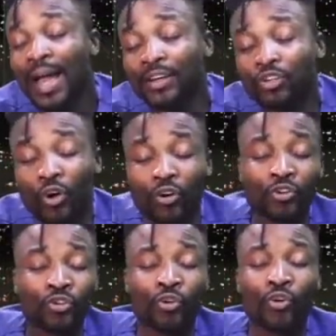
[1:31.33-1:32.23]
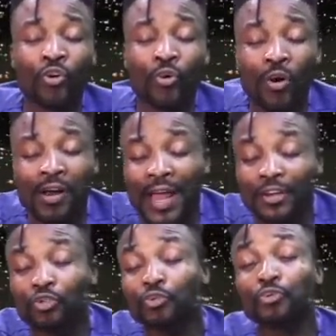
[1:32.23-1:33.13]
I don't know what
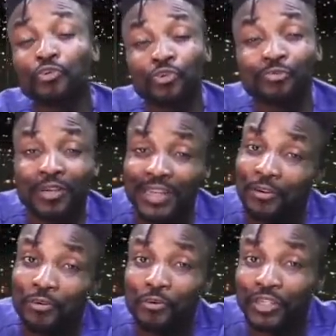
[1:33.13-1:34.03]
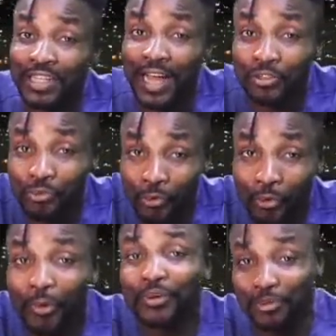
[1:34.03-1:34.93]
I do, but I know what I
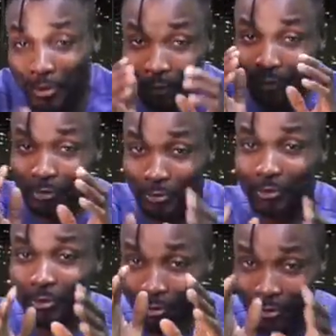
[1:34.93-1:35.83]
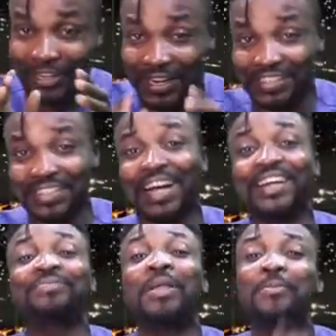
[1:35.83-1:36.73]
do. You
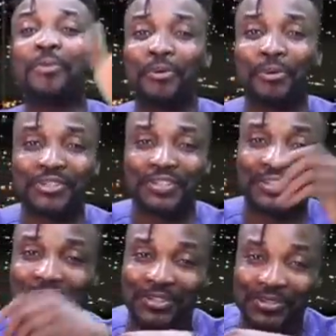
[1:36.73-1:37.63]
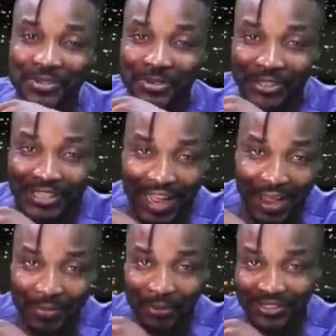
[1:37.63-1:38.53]
understand? We'll go straight to the news. No
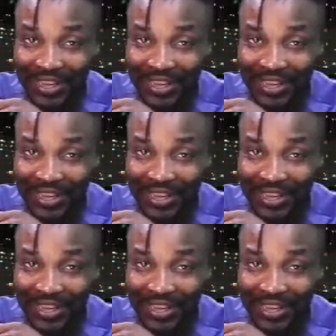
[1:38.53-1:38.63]
time.